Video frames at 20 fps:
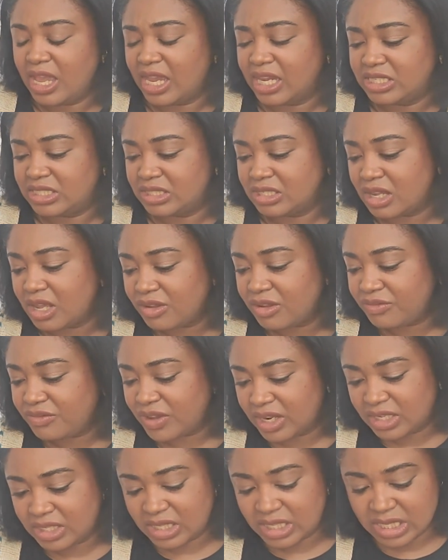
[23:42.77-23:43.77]
I did not
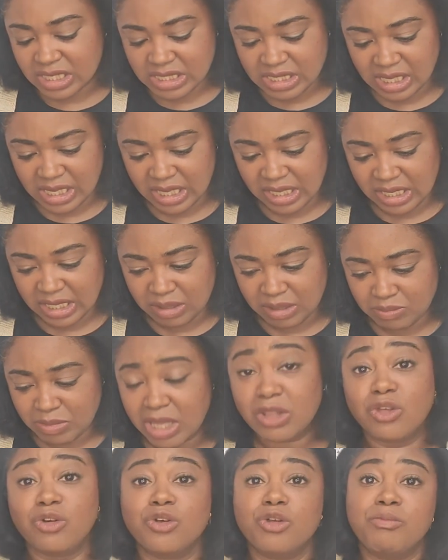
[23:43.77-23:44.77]
find this in my
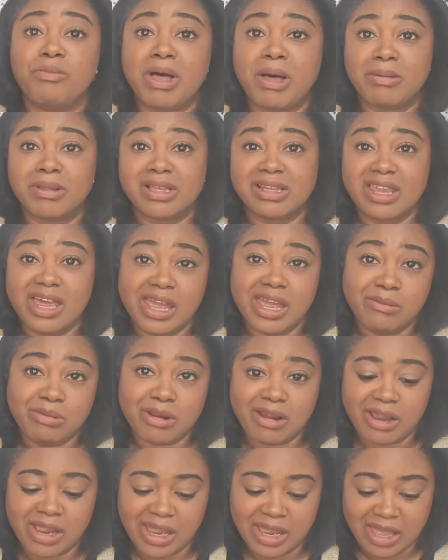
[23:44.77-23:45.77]
local public
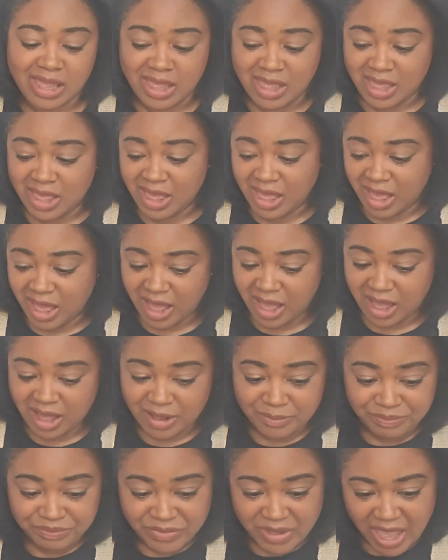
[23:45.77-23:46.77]
library.
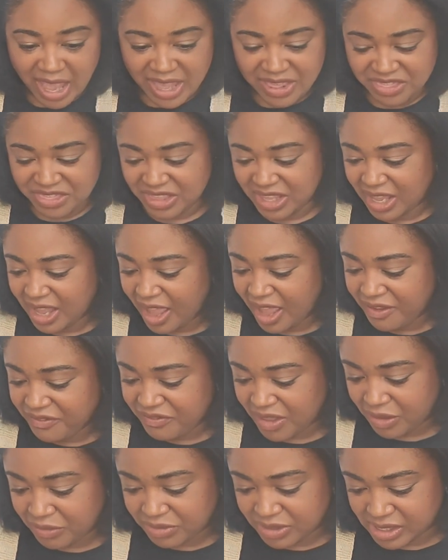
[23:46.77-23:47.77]
I think I
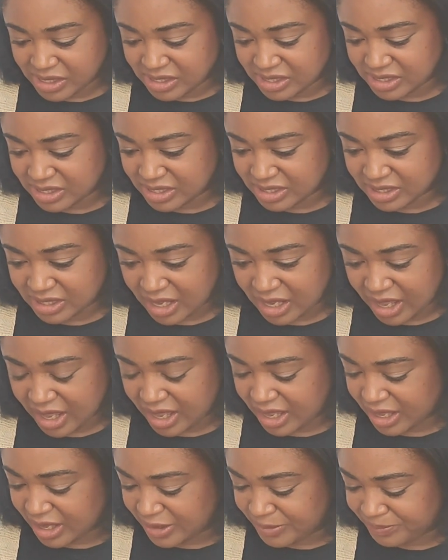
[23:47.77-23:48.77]
found this
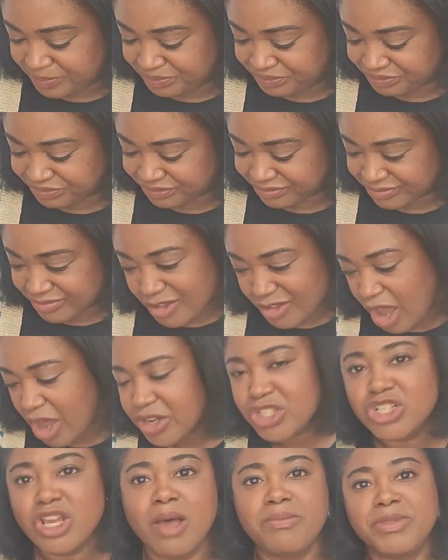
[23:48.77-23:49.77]
on
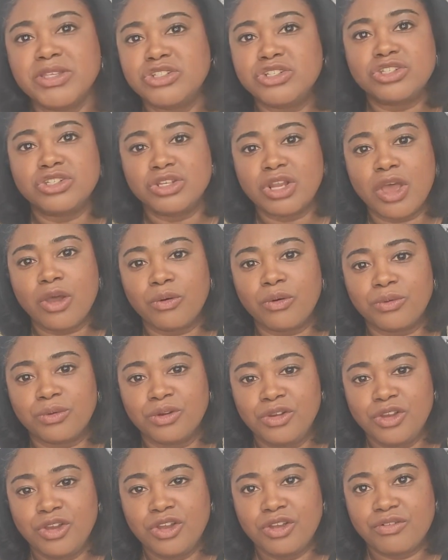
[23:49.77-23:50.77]
a shop that's just known
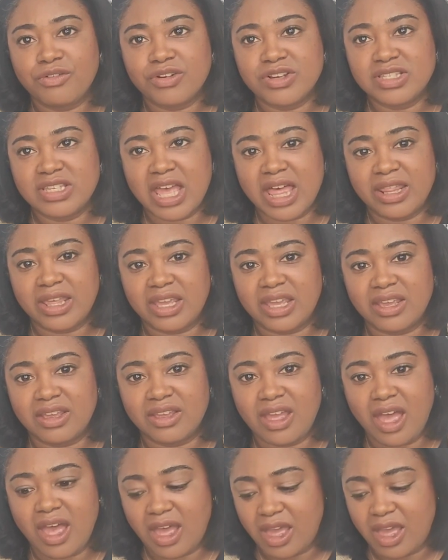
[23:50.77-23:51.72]
for selling